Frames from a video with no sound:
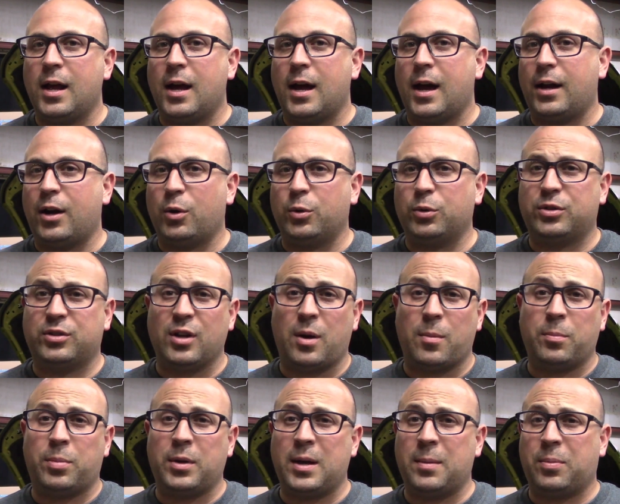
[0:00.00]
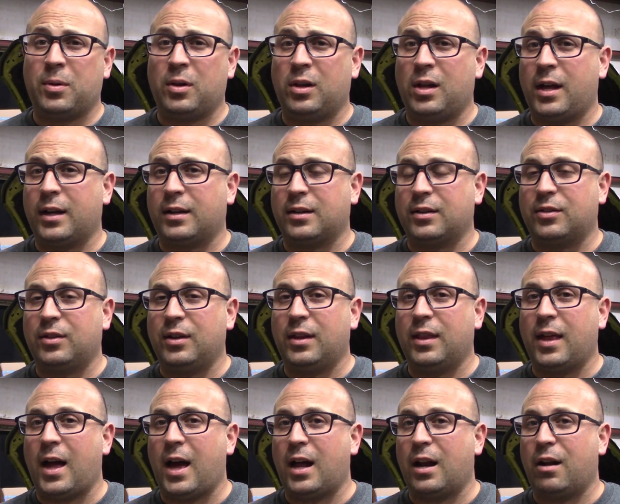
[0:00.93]
I know some people like to see
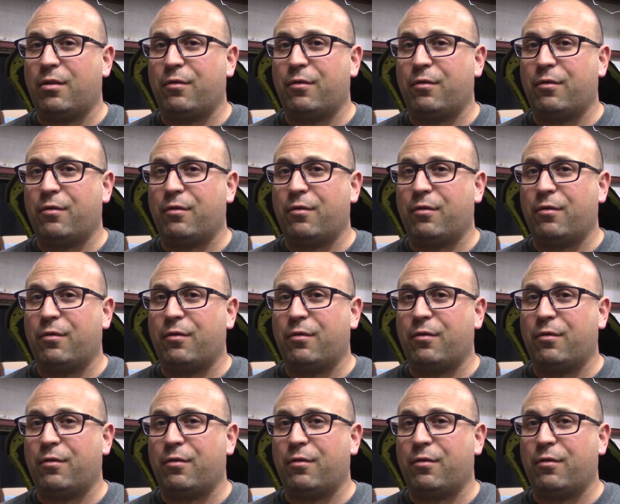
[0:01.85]
that.